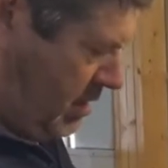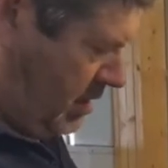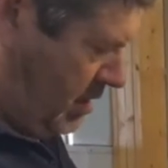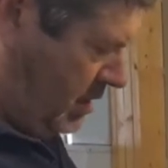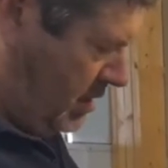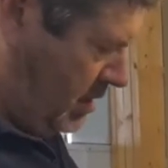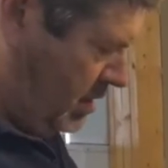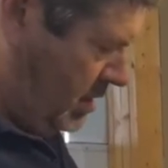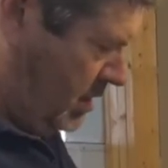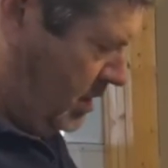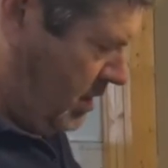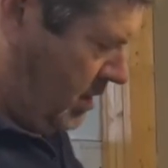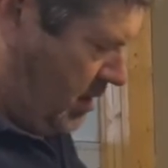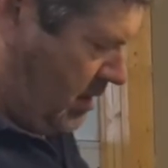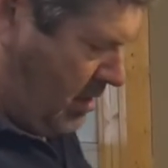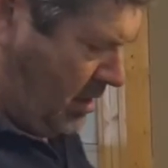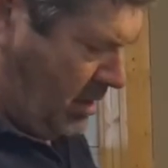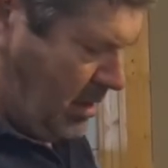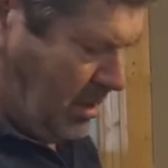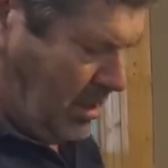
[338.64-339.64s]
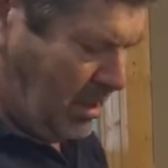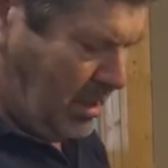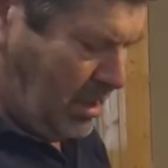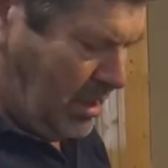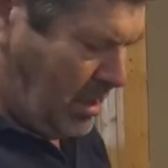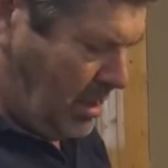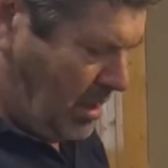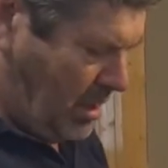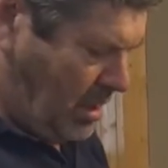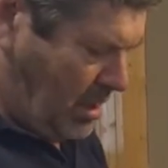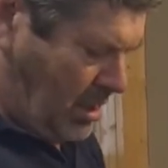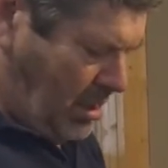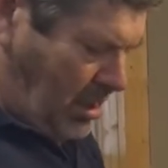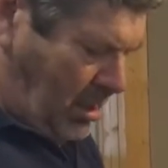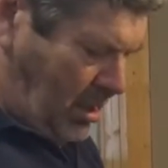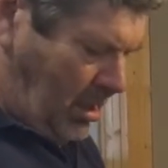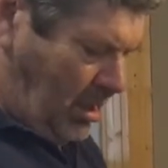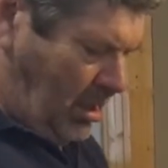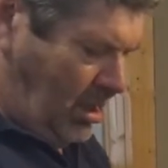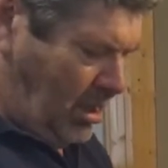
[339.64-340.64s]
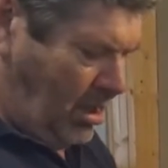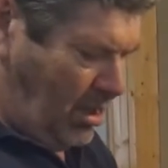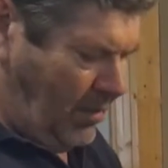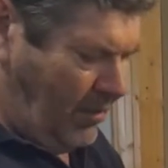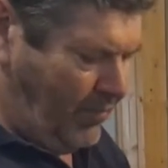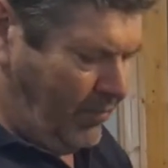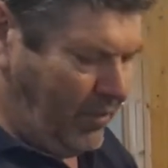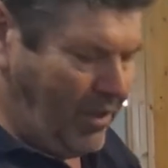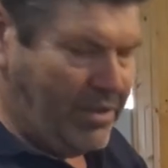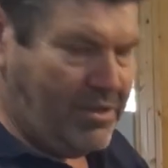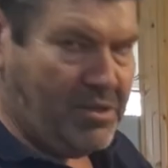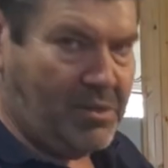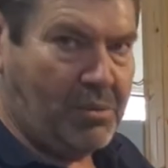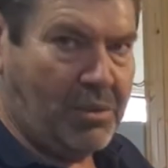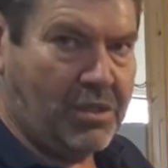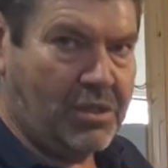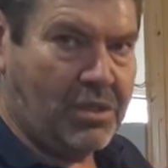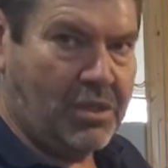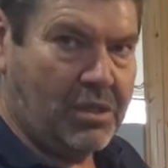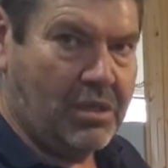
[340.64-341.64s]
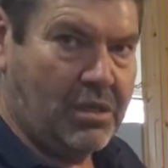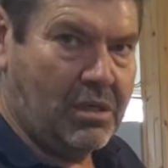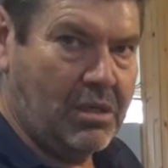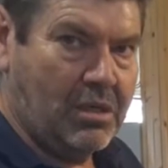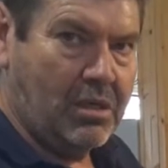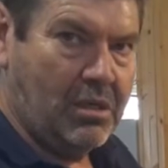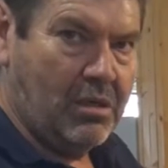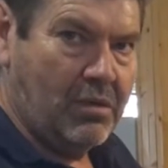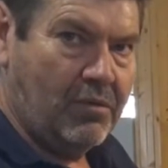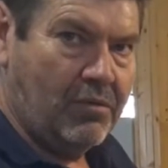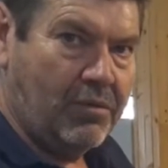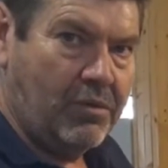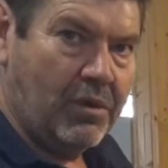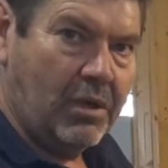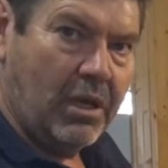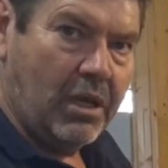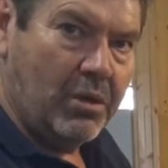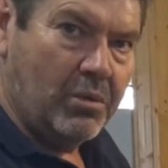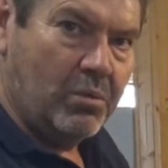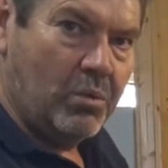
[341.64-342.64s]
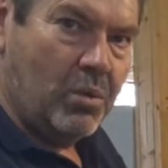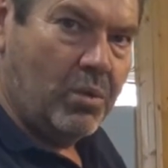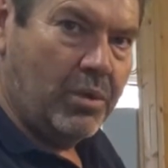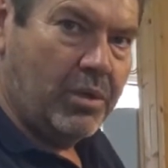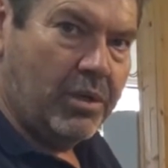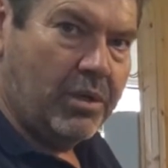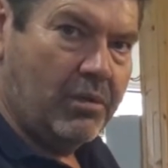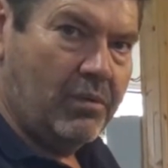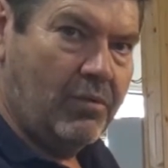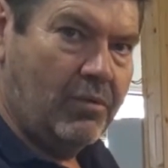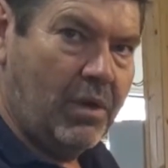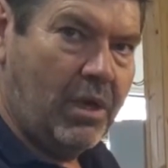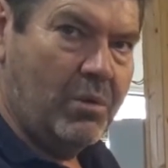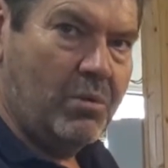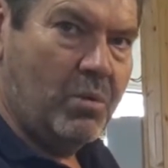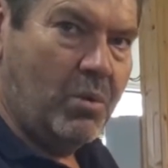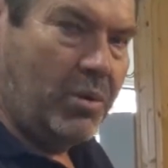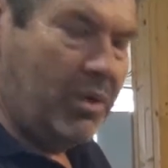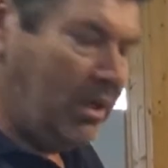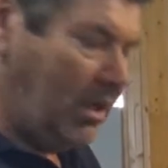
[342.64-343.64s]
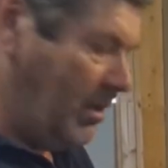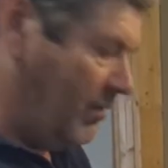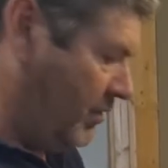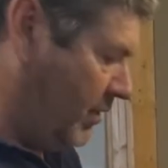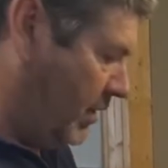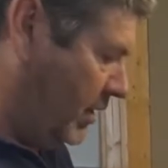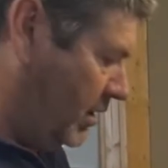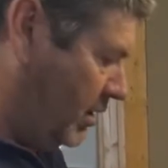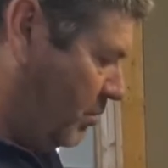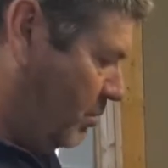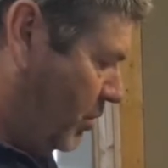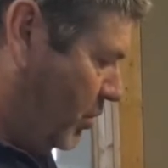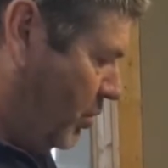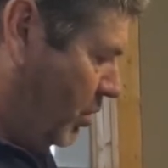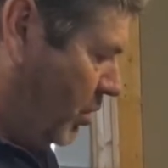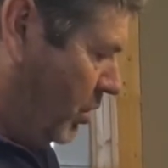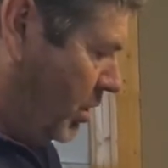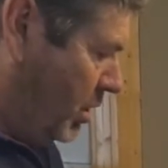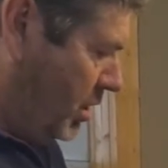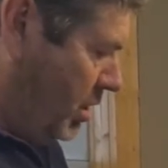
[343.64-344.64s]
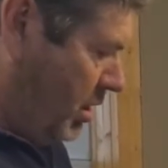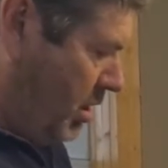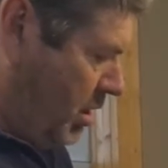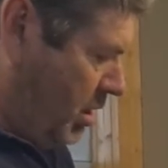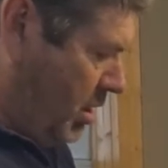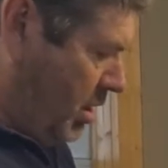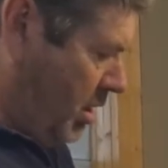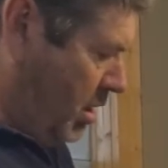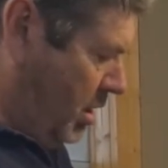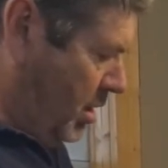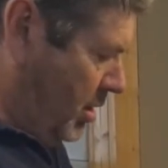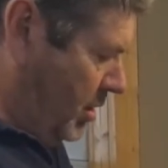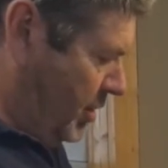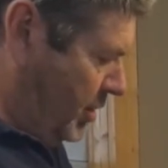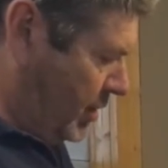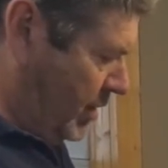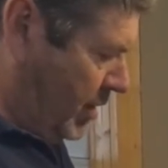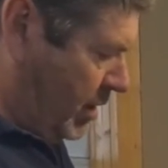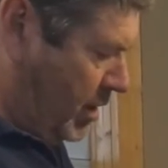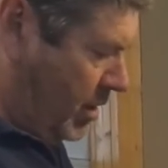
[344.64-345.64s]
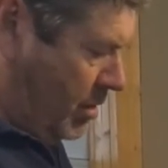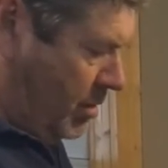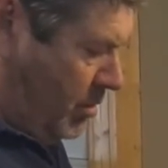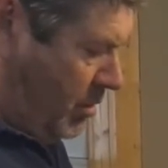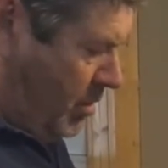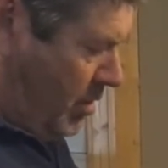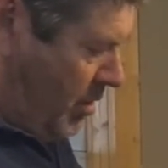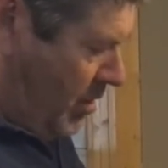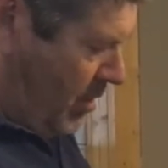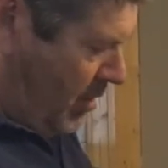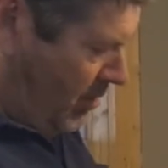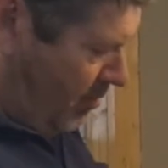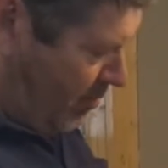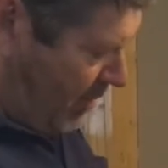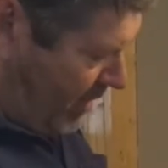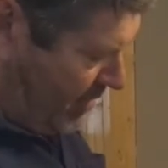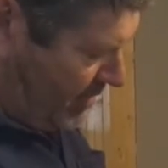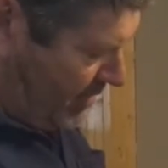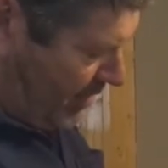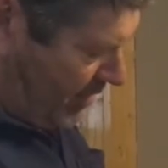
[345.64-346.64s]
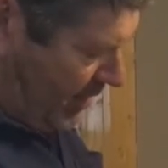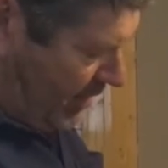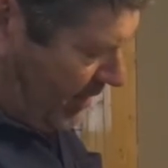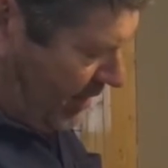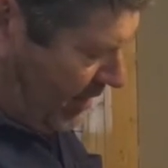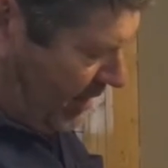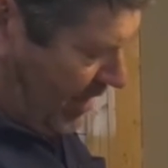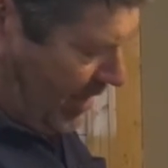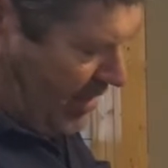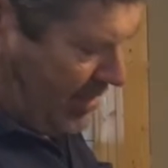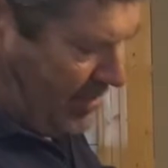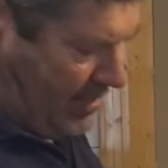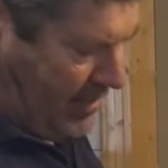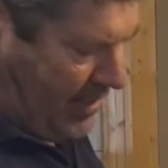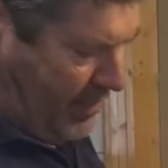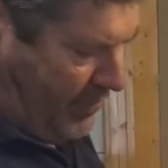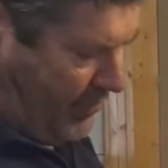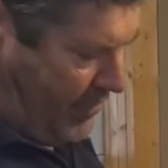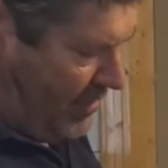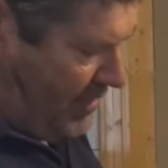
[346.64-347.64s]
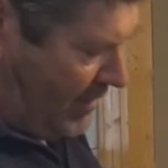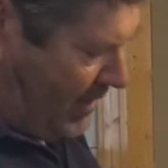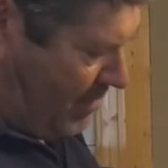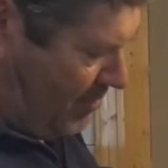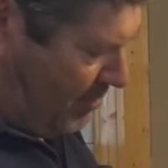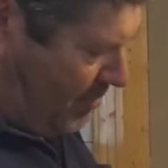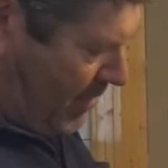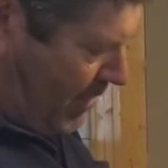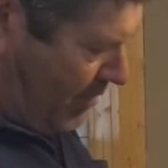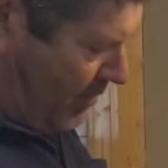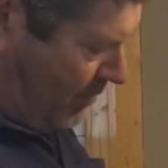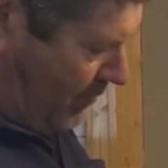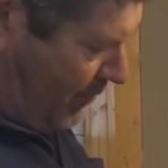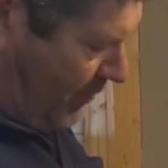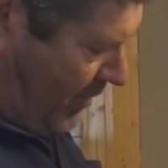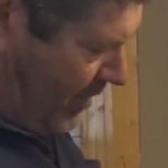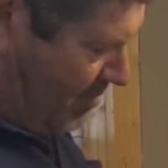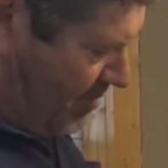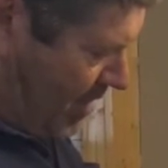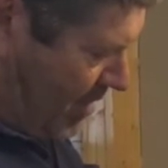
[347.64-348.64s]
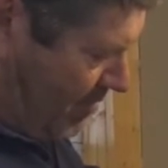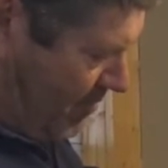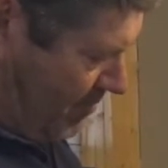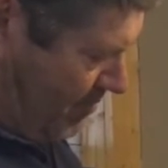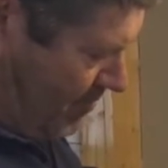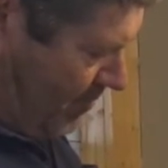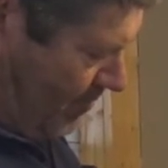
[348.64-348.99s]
a float switch for a low water level in the bore. So basically you can't stuff this up, male to female.